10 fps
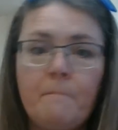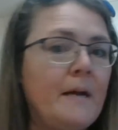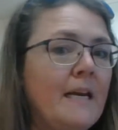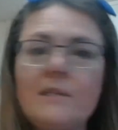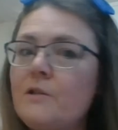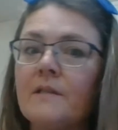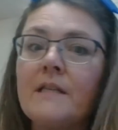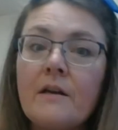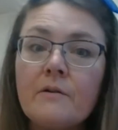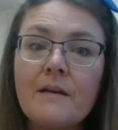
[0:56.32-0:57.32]
But as soon as I
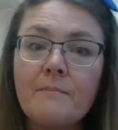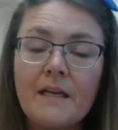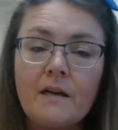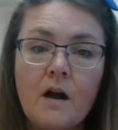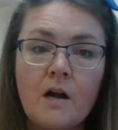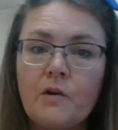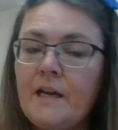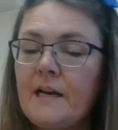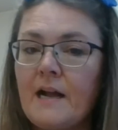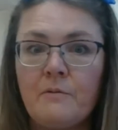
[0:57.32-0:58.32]
know something
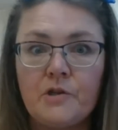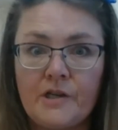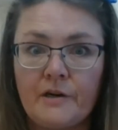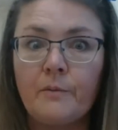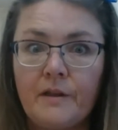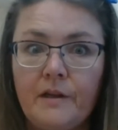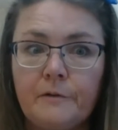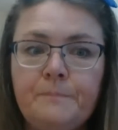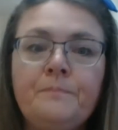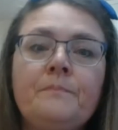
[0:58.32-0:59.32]
concrete, I will share it with you.
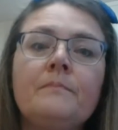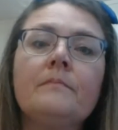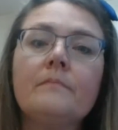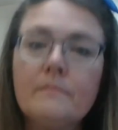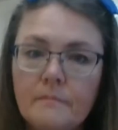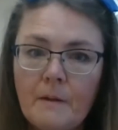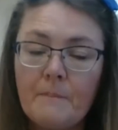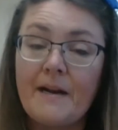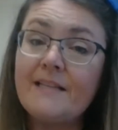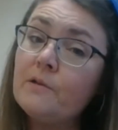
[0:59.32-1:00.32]

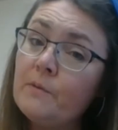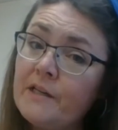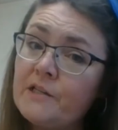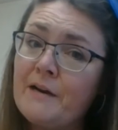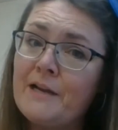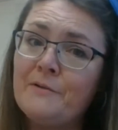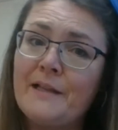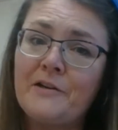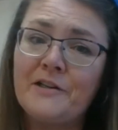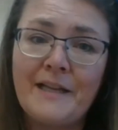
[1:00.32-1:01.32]
But I still wanted to write you a
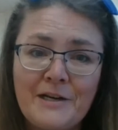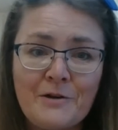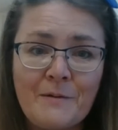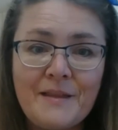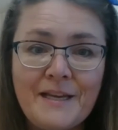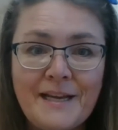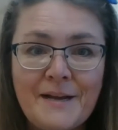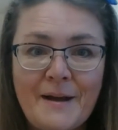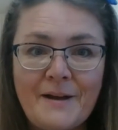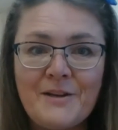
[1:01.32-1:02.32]
letter to know I'm thinking
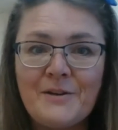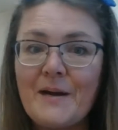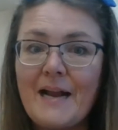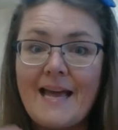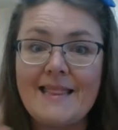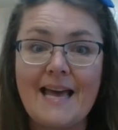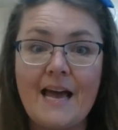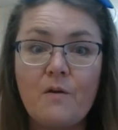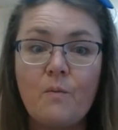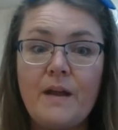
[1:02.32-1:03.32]
about you and
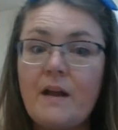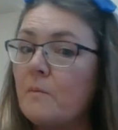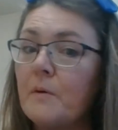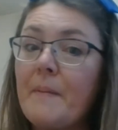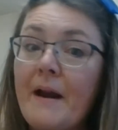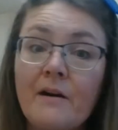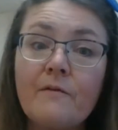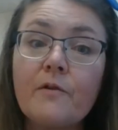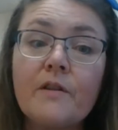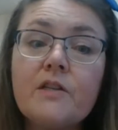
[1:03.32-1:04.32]
that we are preparing
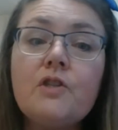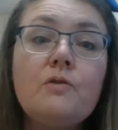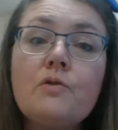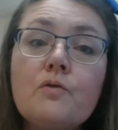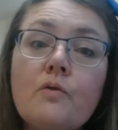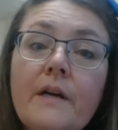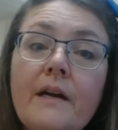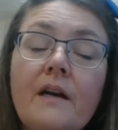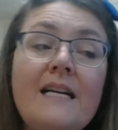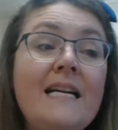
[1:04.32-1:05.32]
for this new school
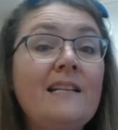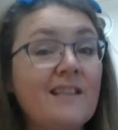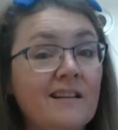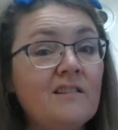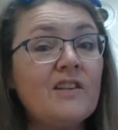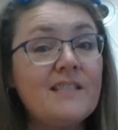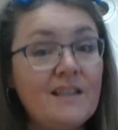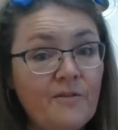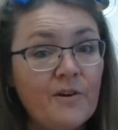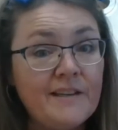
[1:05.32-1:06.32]
year. It's going to look
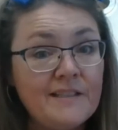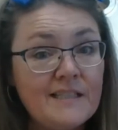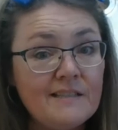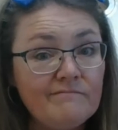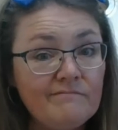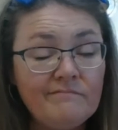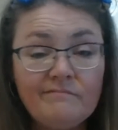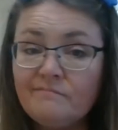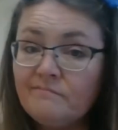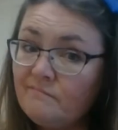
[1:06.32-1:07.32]
different
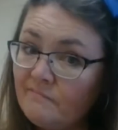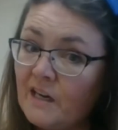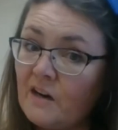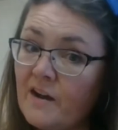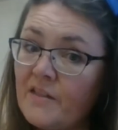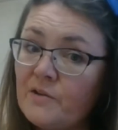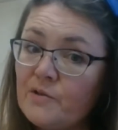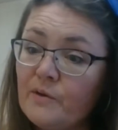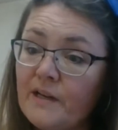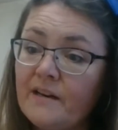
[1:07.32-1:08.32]
than our other
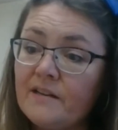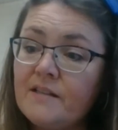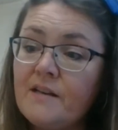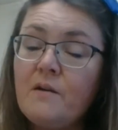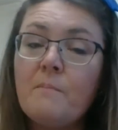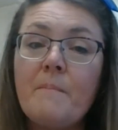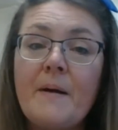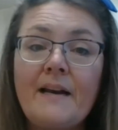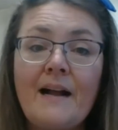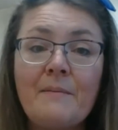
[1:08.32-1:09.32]
school years,
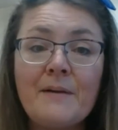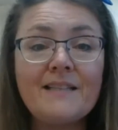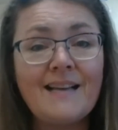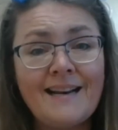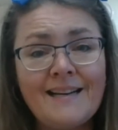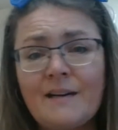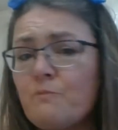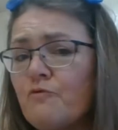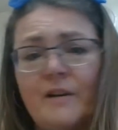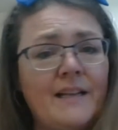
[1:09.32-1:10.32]
but I'm excited. I'm
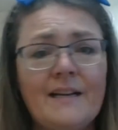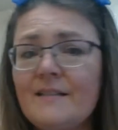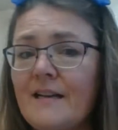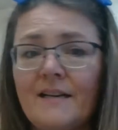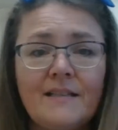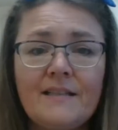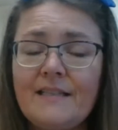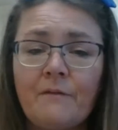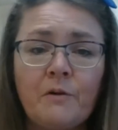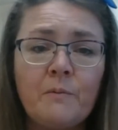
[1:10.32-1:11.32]
really excited to
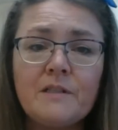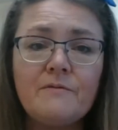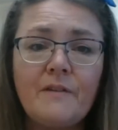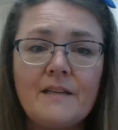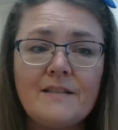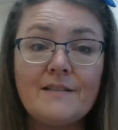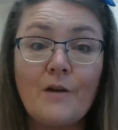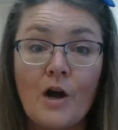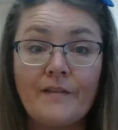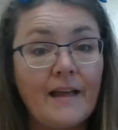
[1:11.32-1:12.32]
see everyone's faces
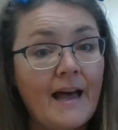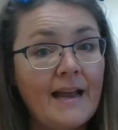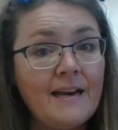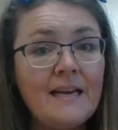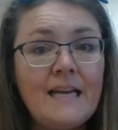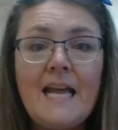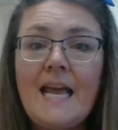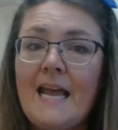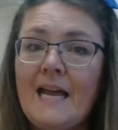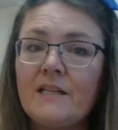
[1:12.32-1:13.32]
online.
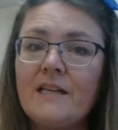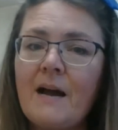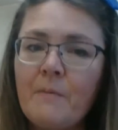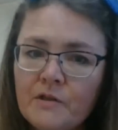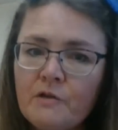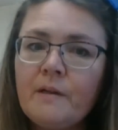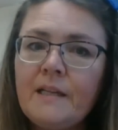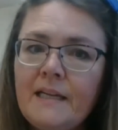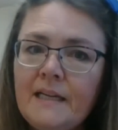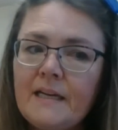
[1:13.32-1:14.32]
And I'm also
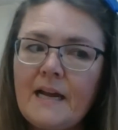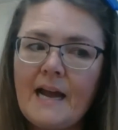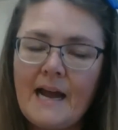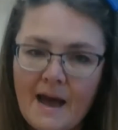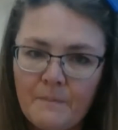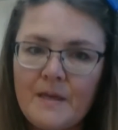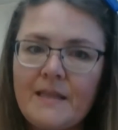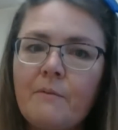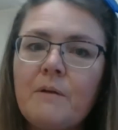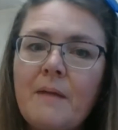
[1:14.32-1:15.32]
really happy
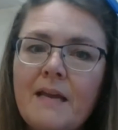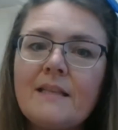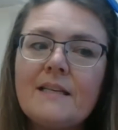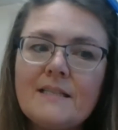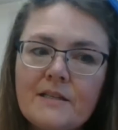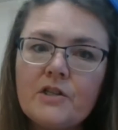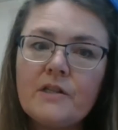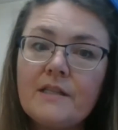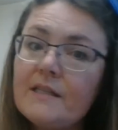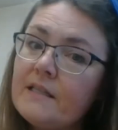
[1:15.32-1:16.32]
that we made the
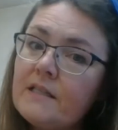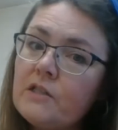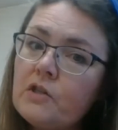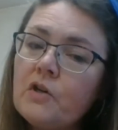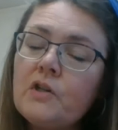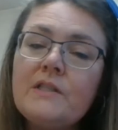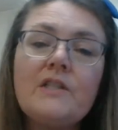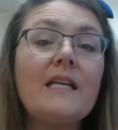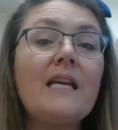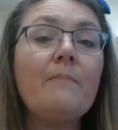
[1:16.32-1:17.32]
decision to distance learn
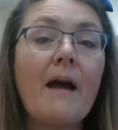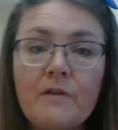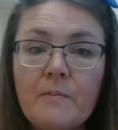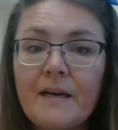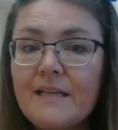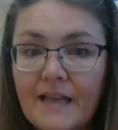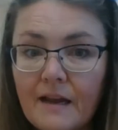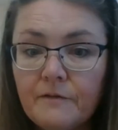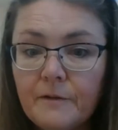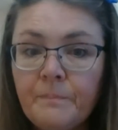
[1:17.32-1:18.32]
to keep everybody safe.
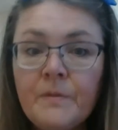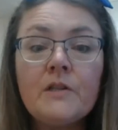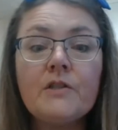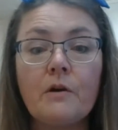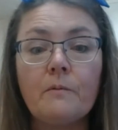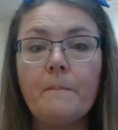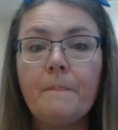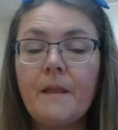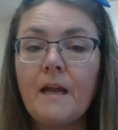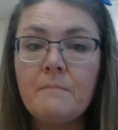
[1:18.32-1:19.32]
So
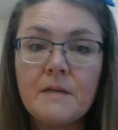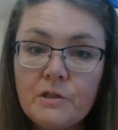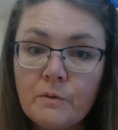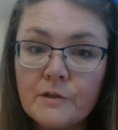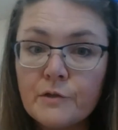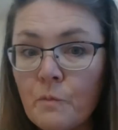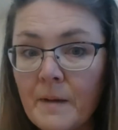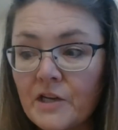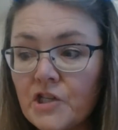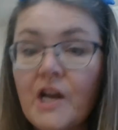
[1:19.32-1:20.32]
I miss you all so
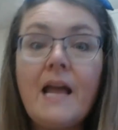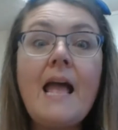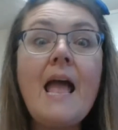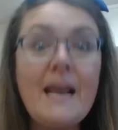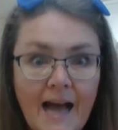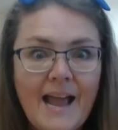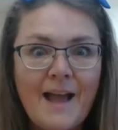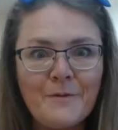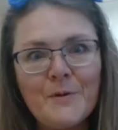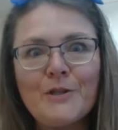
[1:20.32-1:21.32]
much. And I
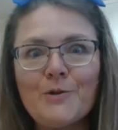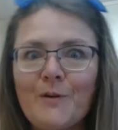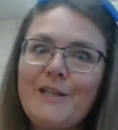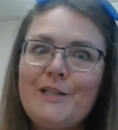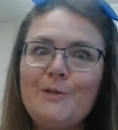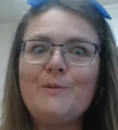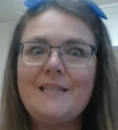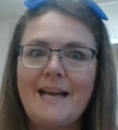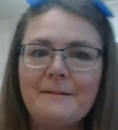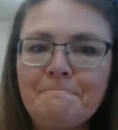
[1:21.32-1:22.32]
have a book to read to you
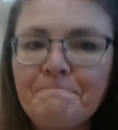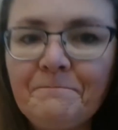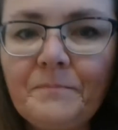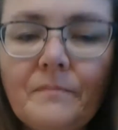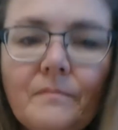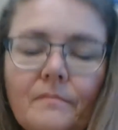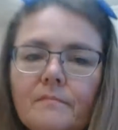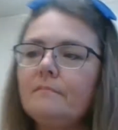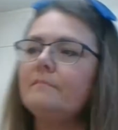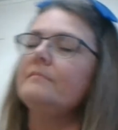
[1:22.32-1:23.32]
today.
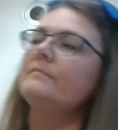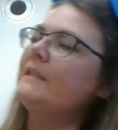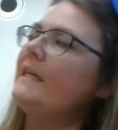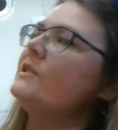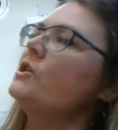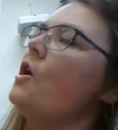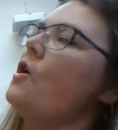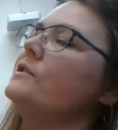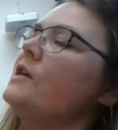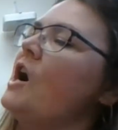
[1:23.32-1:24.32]
It's
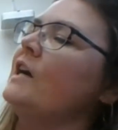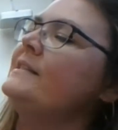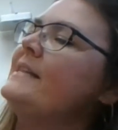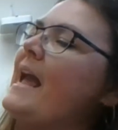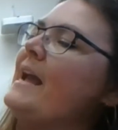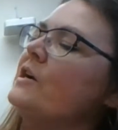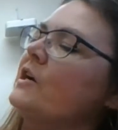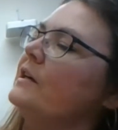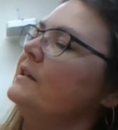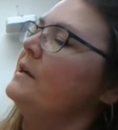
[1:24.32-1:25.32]
called Anh's
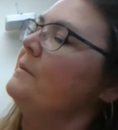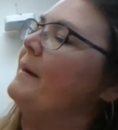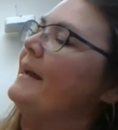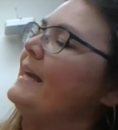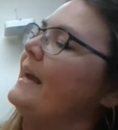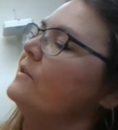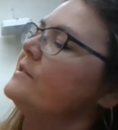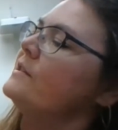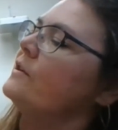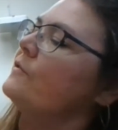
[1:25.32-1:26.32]
Anger by Gail
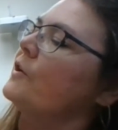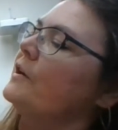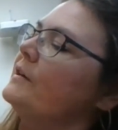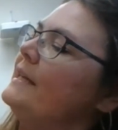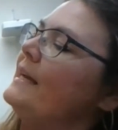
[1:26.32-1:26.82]
Silver,